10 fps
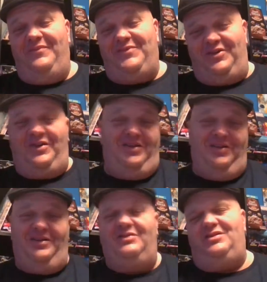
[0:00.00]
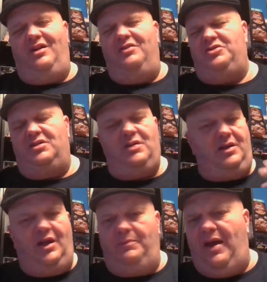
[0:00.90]
So this, you know, it's just a
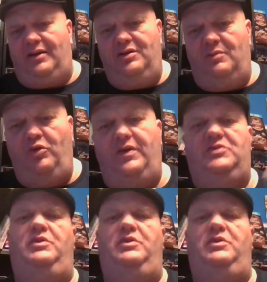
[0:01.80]
kick back to the movies,